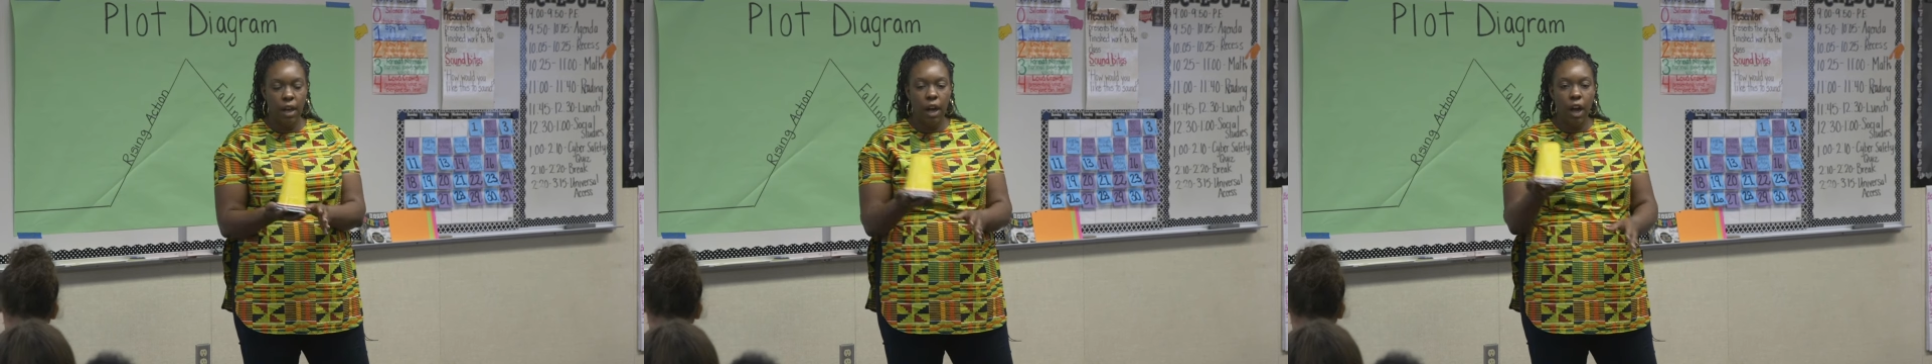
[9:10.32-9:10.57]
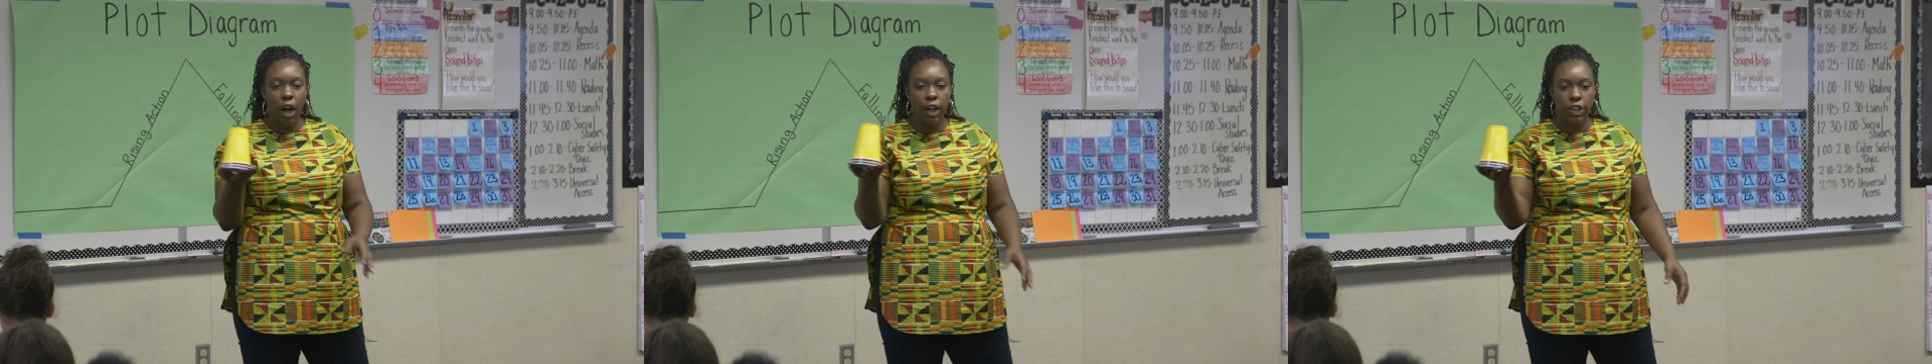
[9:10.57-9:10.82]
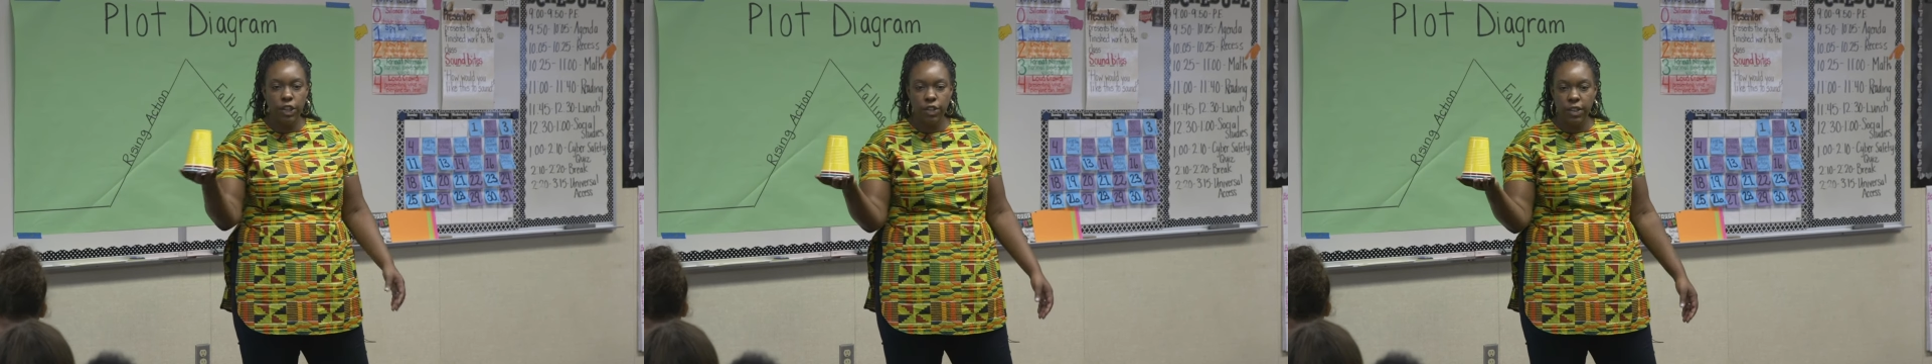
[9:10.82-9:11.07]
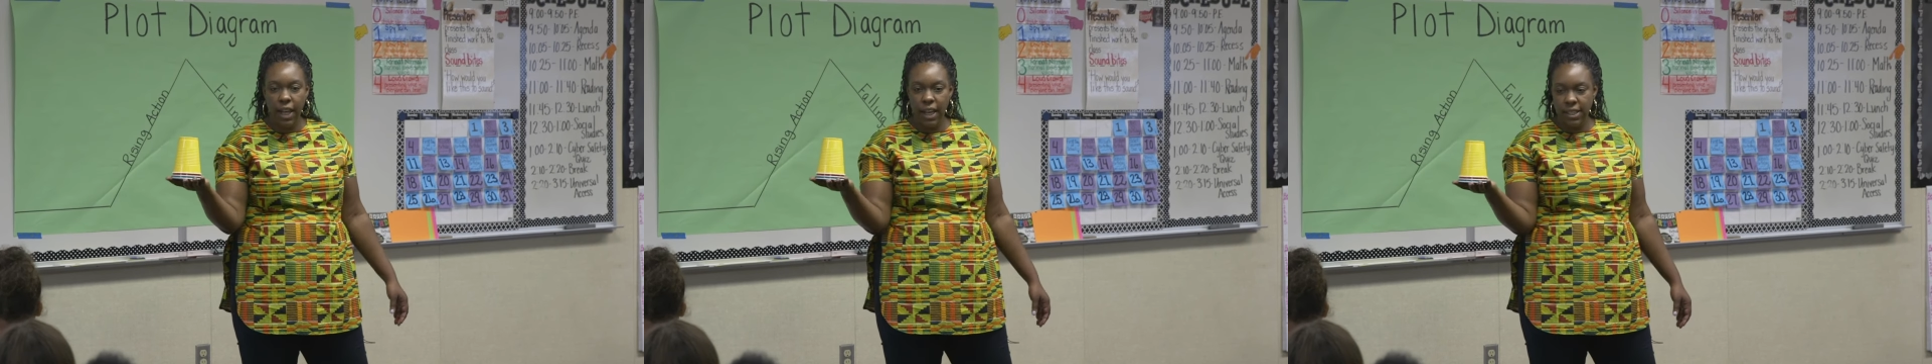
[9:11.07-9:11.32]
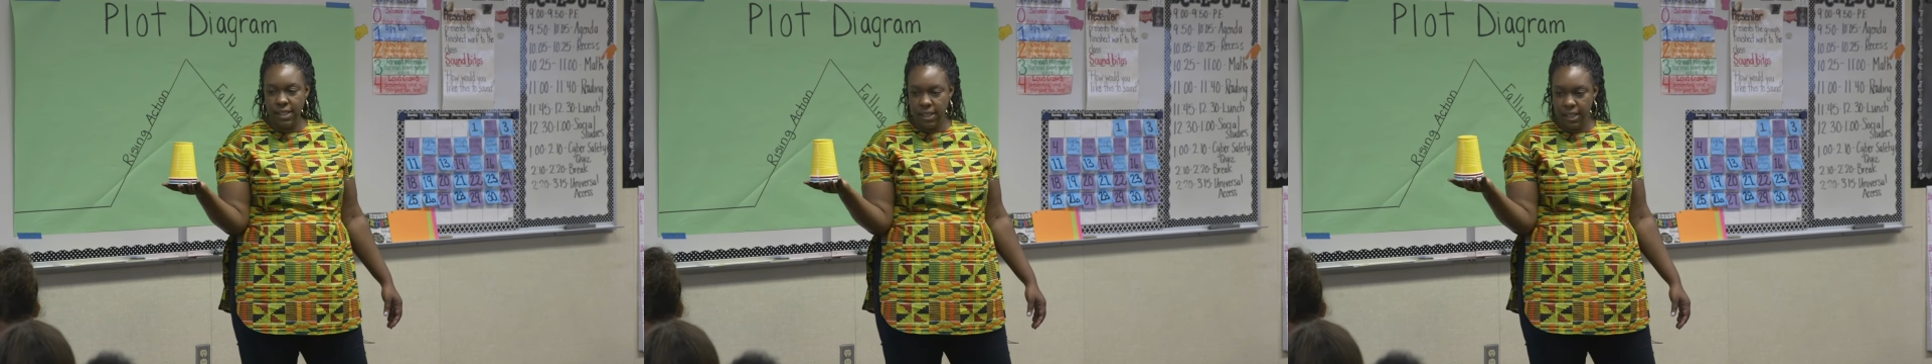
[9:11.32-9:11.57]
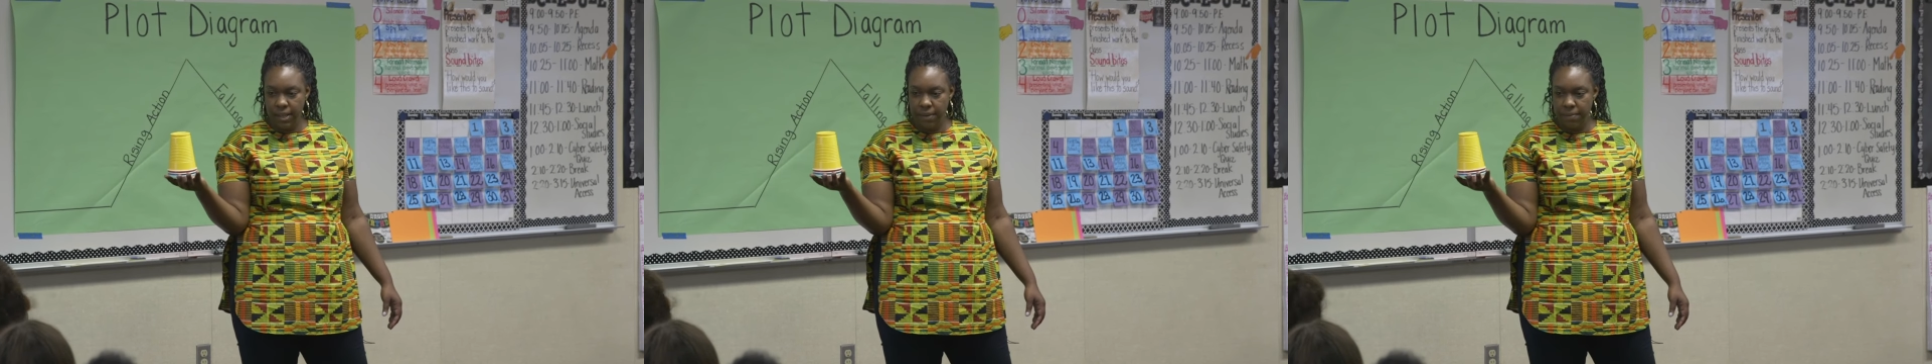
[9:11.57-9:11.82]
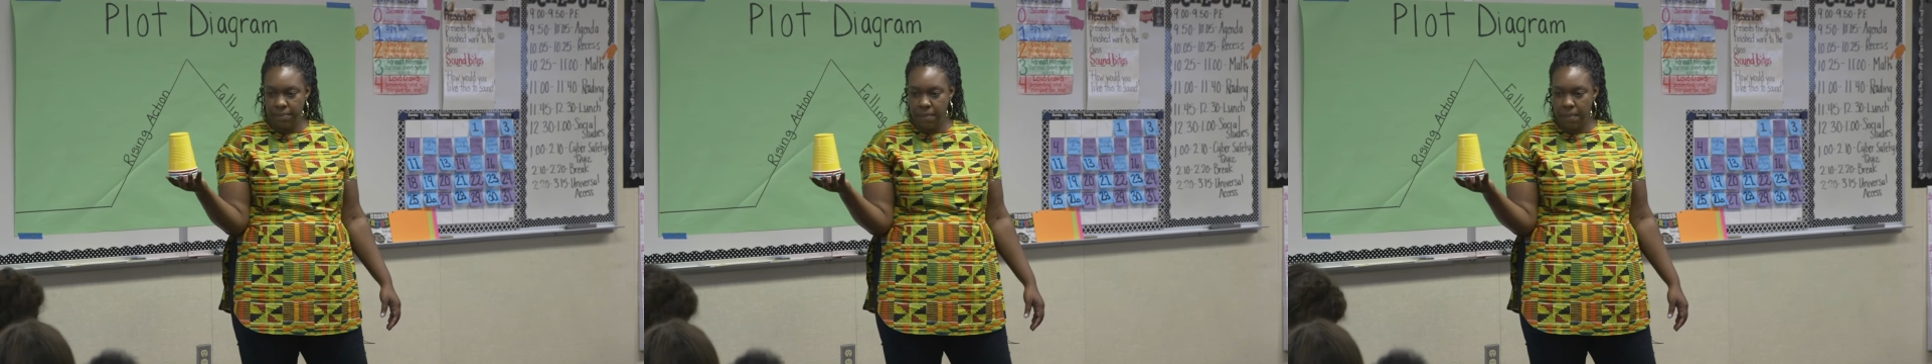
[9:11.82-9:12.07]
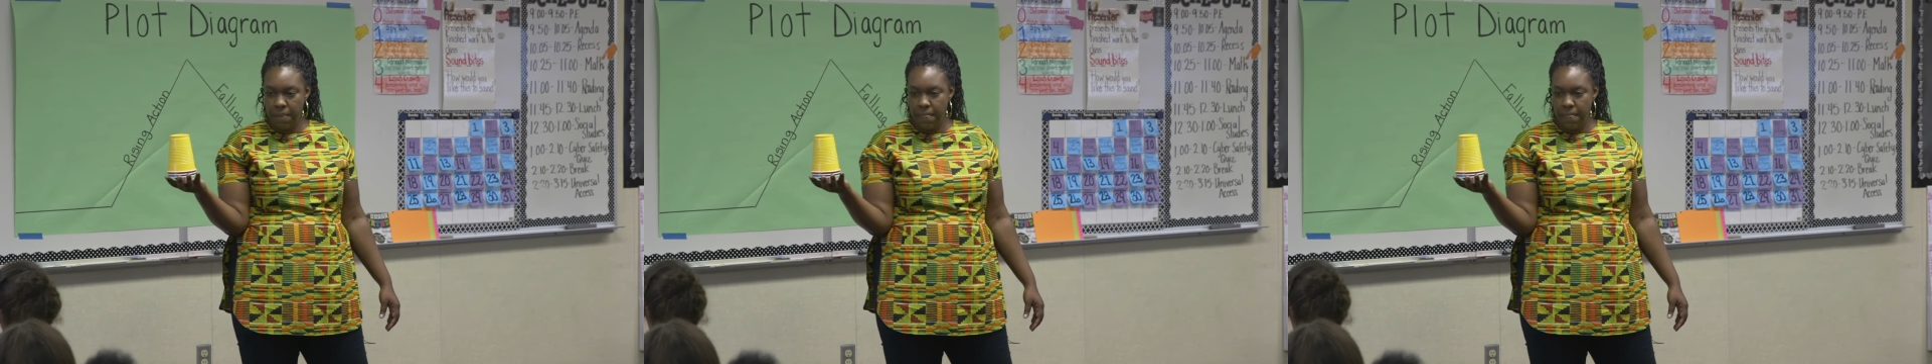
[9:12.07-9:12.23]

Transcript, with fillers: for what it is that you're introducing.